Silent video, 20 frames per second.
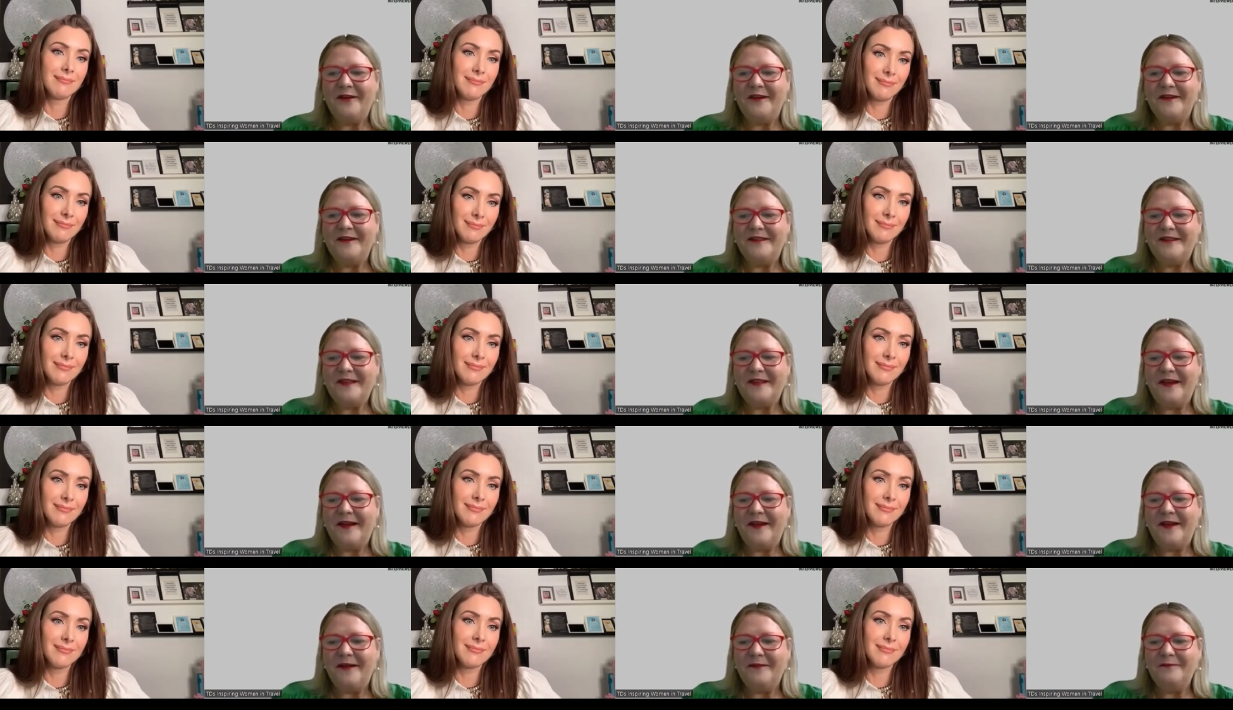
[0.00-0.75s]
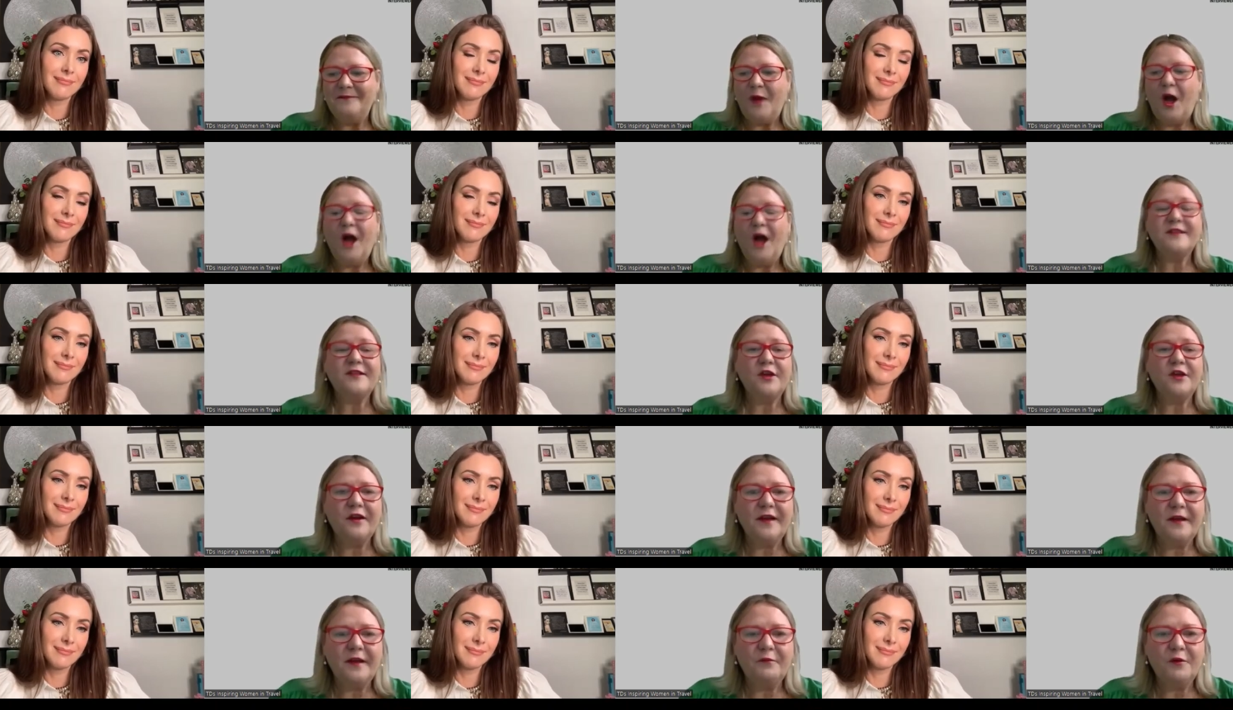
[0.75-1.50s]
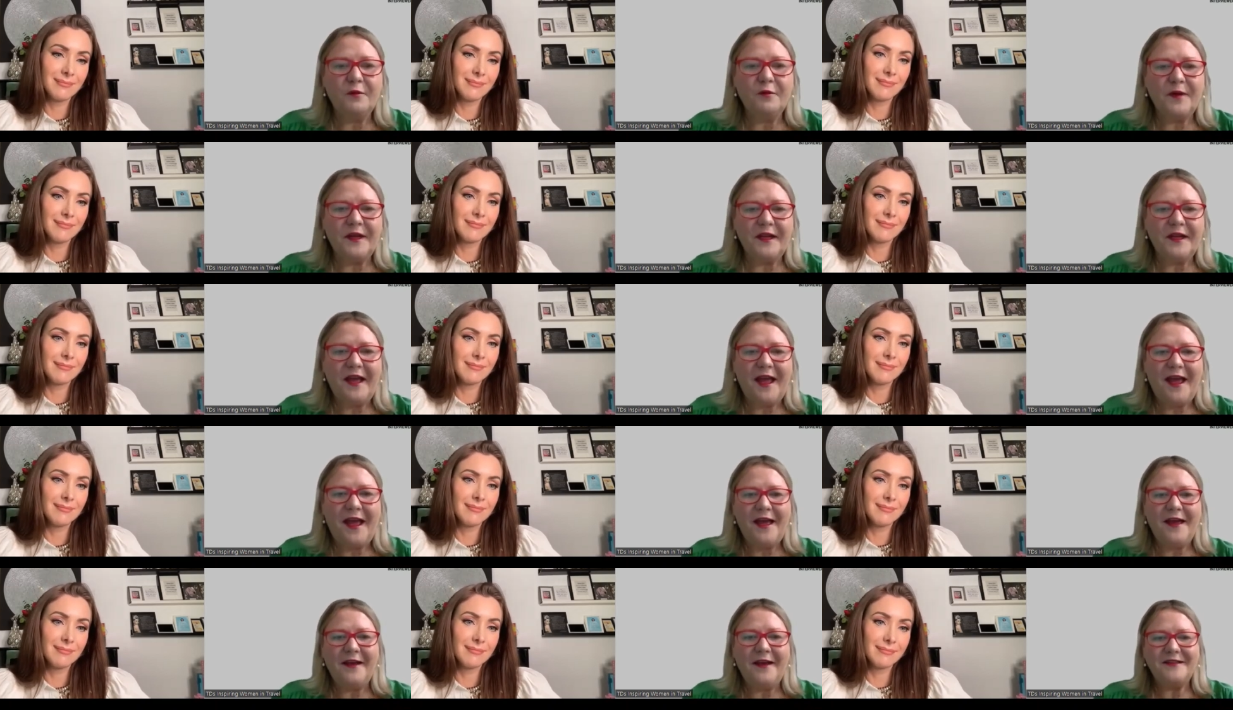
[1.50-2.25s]
Speaker 1: And um, I certainly will be
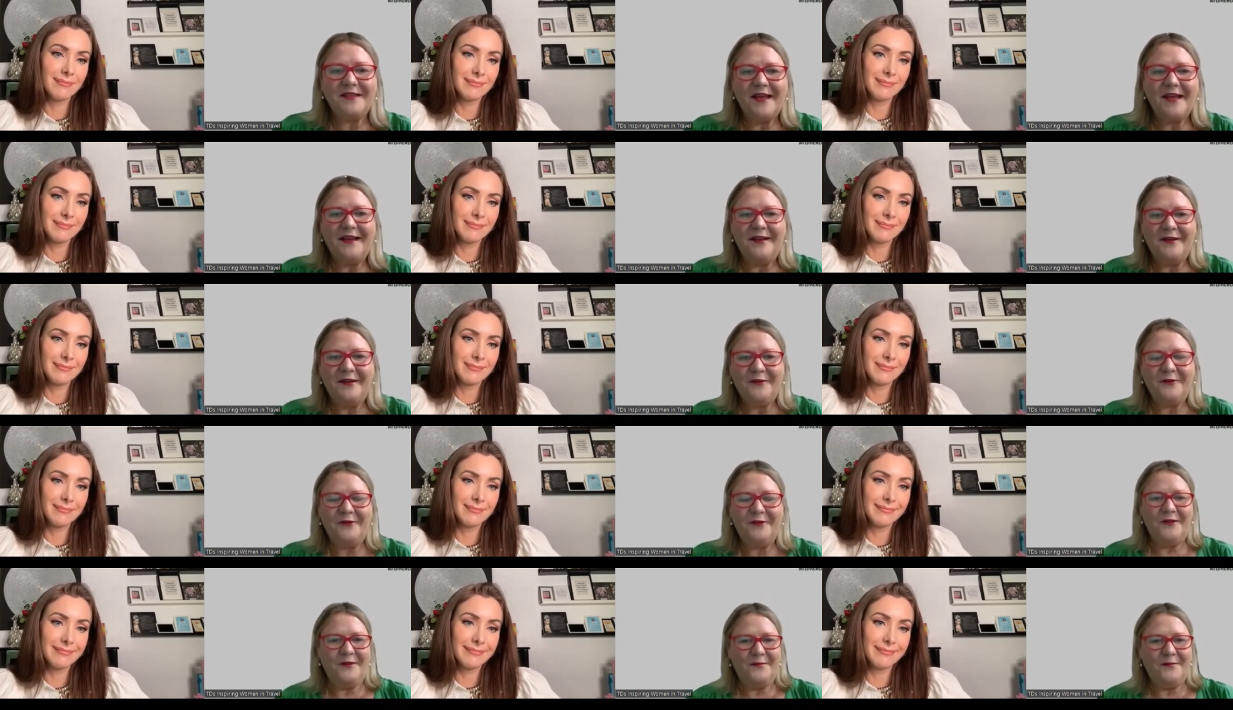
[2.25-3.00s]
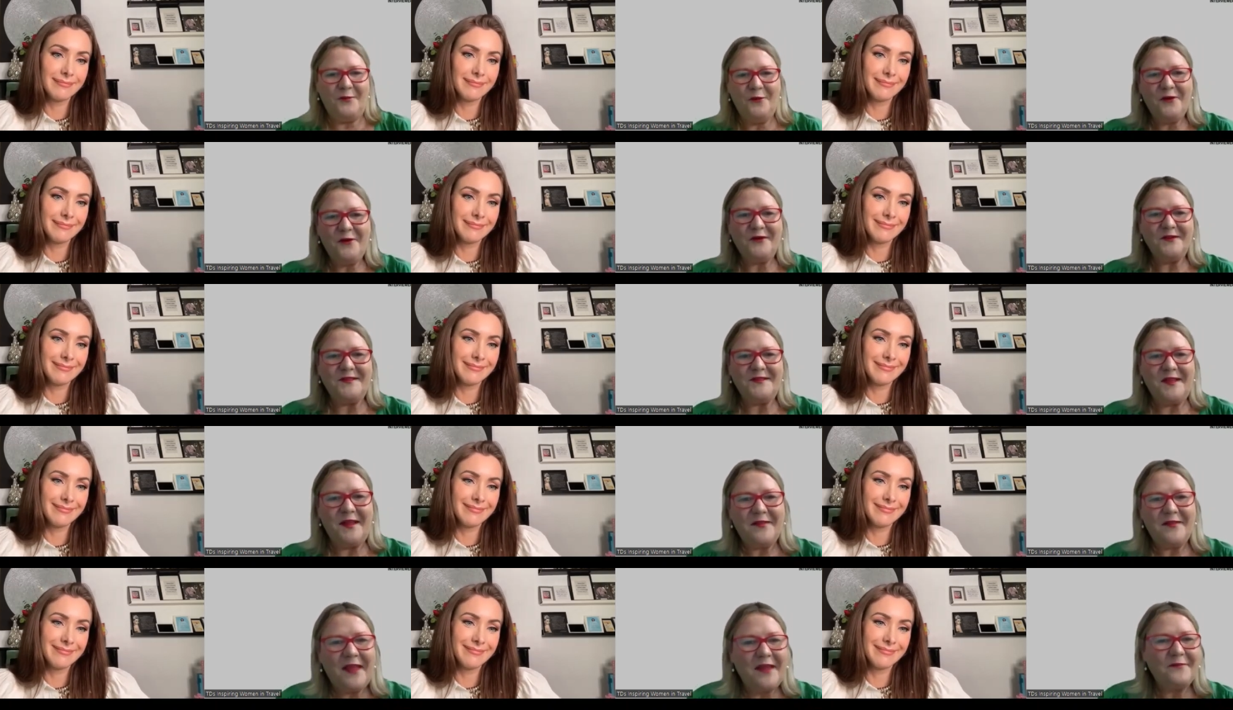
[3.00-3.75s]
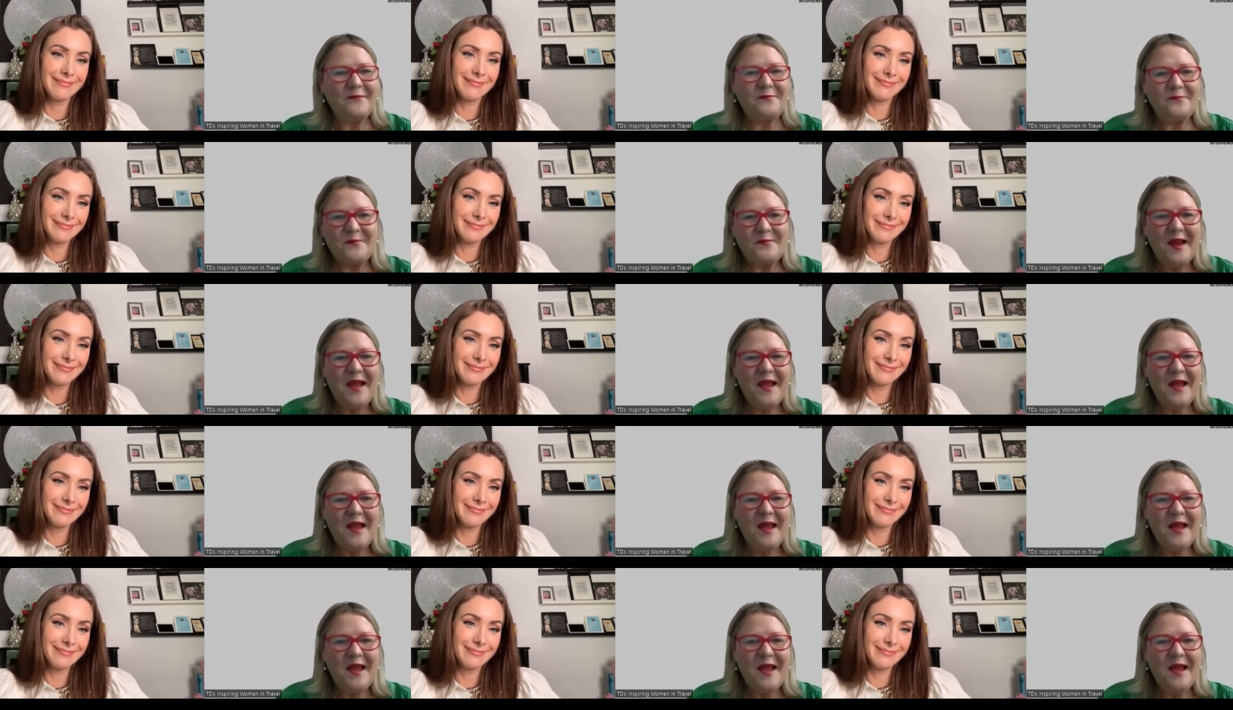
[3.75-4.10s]
uh, taking a look at the book because that, that